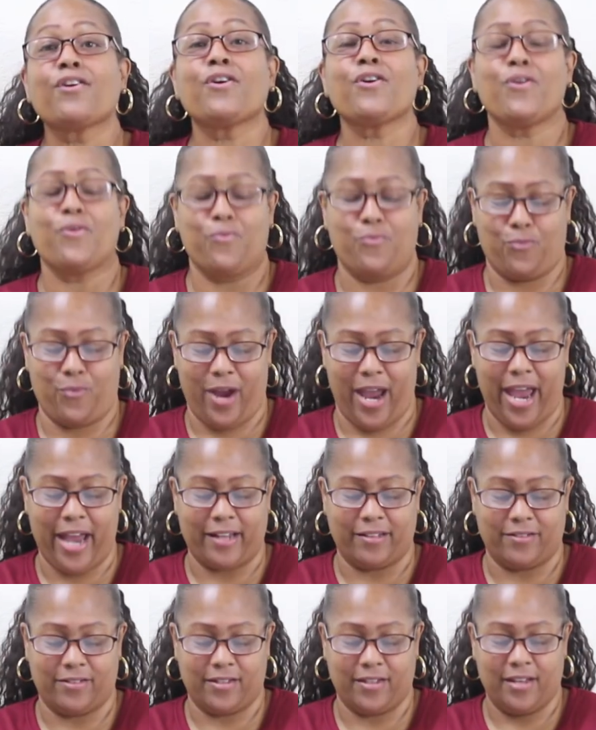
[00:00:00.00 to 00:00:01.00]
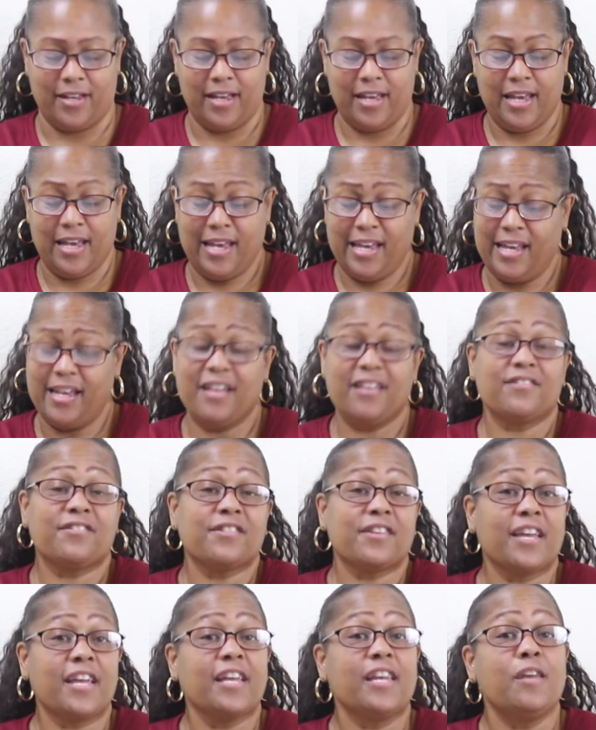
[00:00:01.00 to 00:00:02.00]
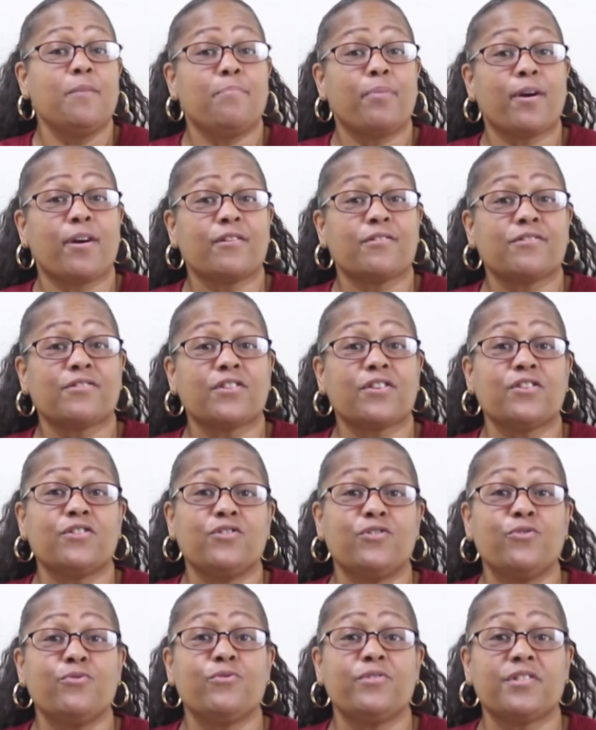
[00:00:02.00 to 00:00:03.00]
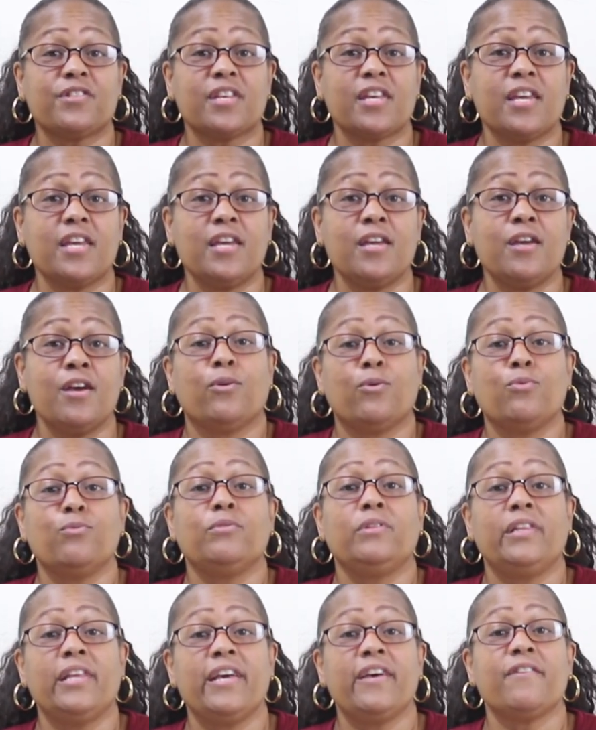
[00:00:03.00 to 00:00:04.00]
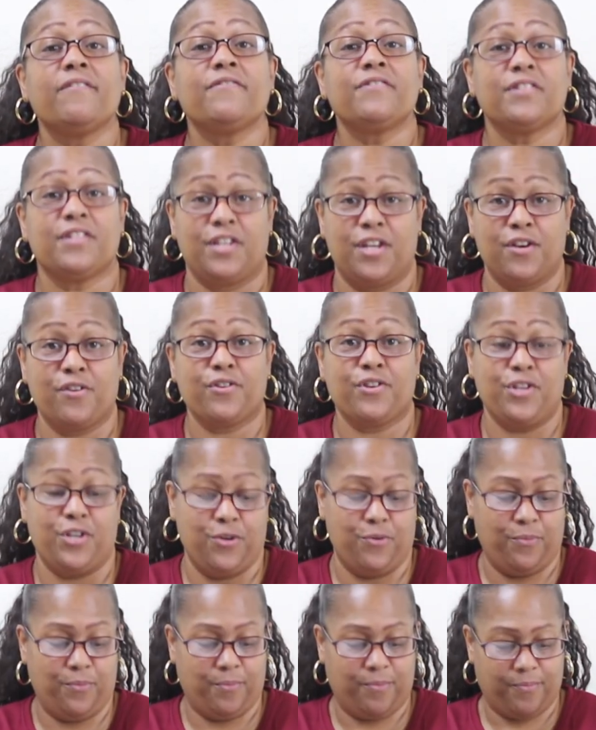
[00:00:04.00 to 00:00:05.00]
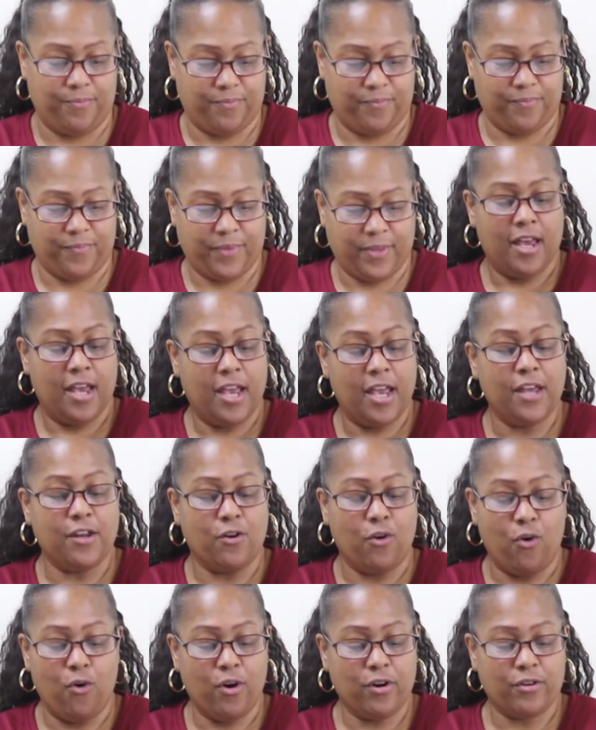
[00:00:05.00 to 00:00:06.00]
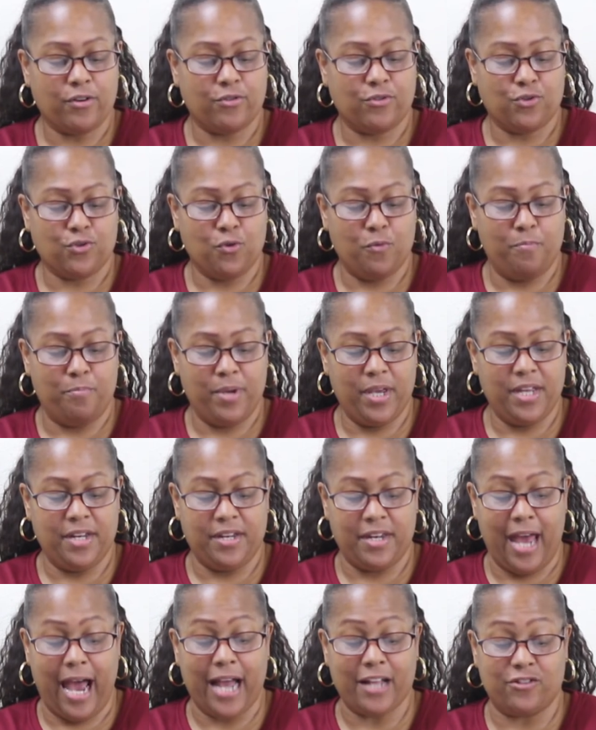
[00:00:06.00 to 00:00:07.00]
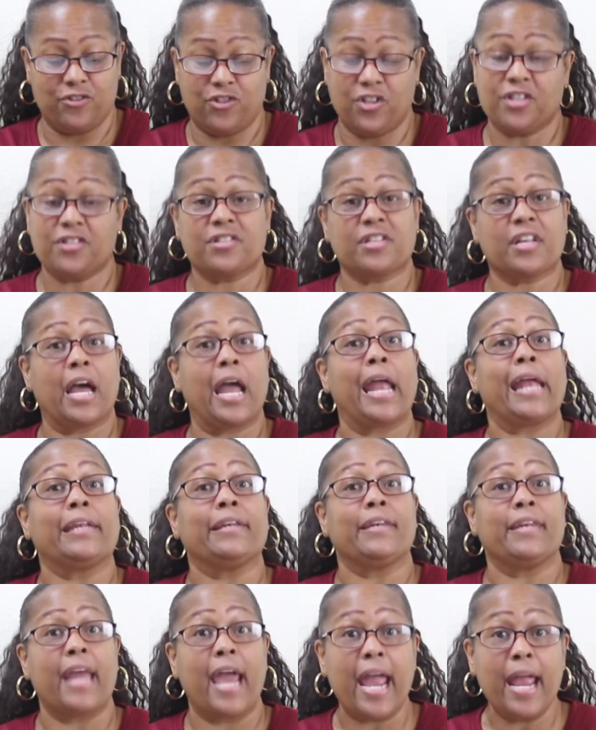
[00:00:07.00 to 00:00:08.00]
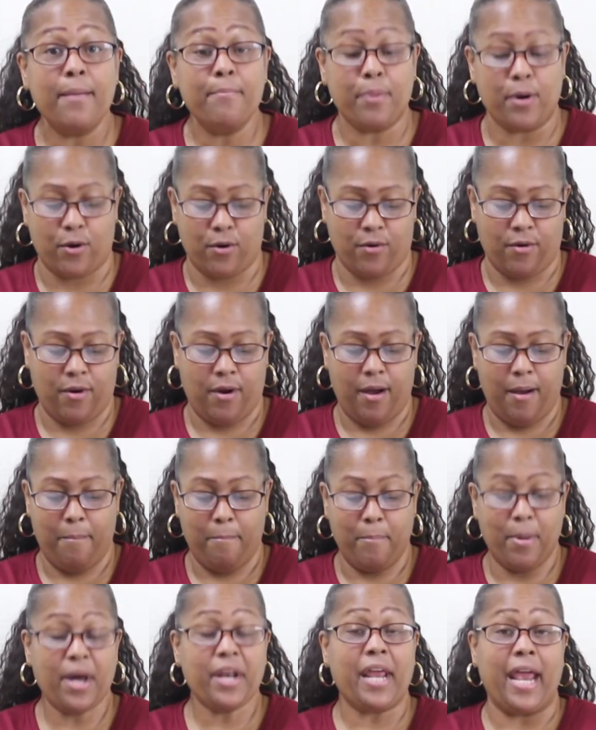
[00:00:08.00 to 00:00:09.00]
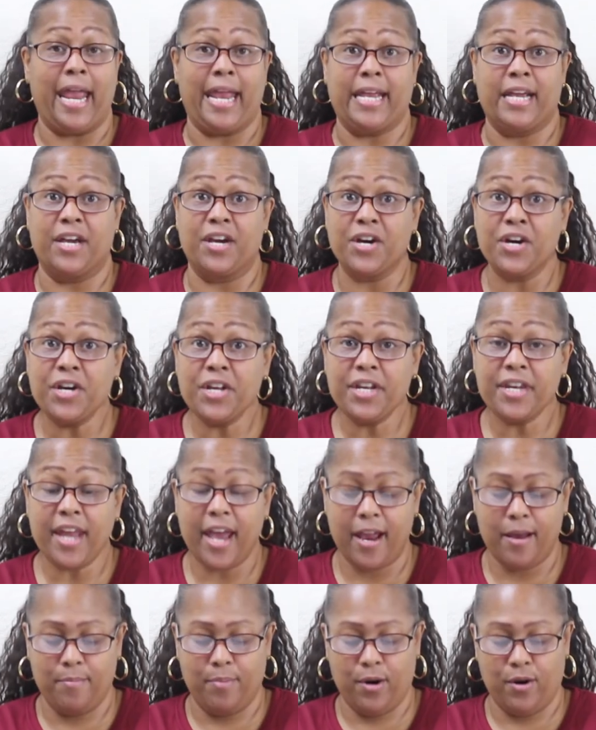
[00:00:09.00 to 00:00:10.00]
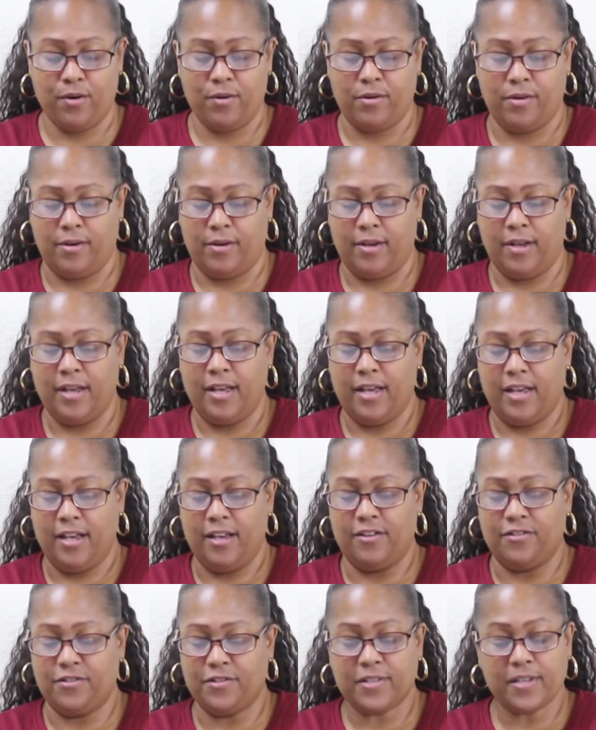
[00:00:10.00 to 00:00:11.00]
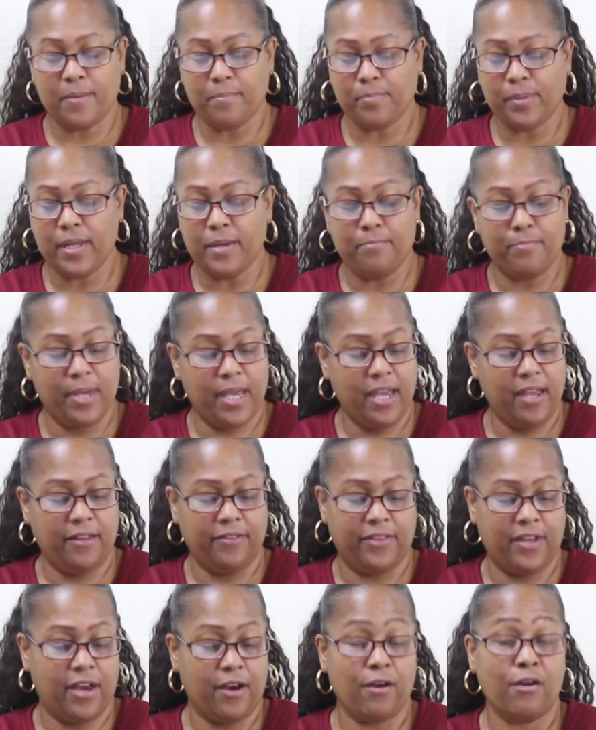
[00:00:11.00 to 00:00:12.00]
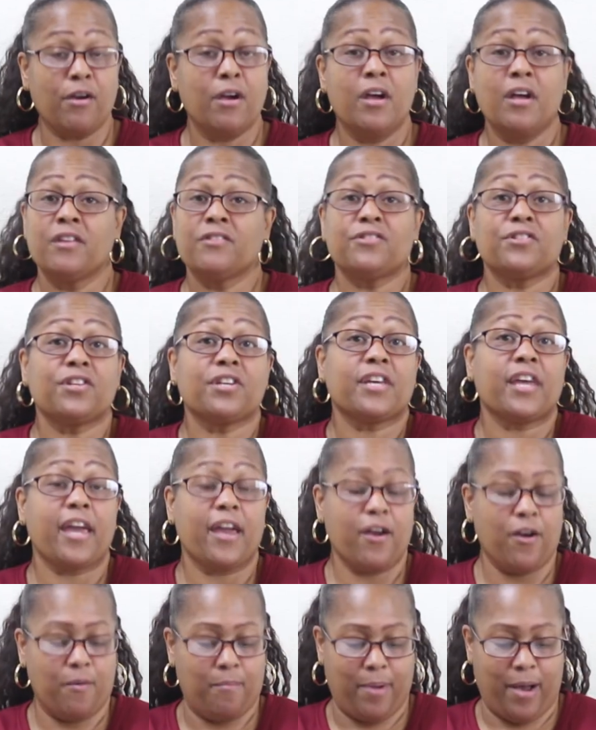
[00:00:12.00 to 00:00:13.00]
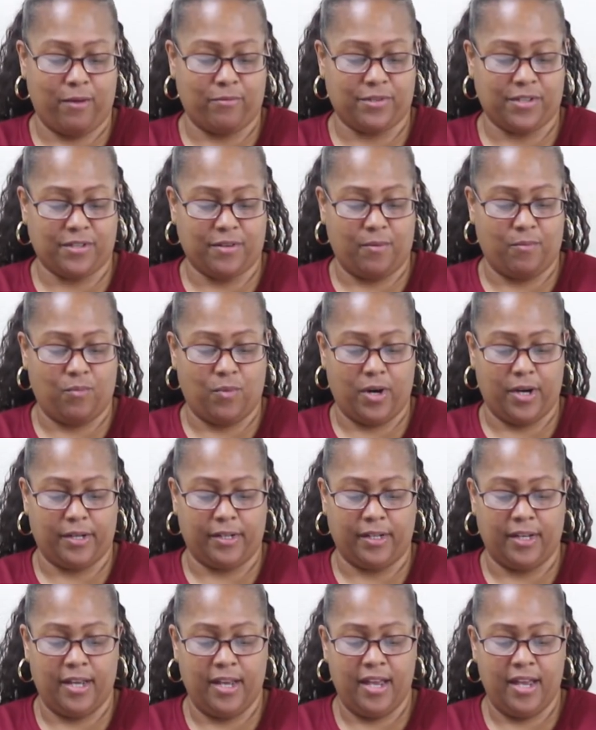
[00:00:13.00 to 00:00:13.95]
Correct. It's any person you see who lives near you. In order to be not just a neighbor, but a good neighbor is simply being there to care about someone.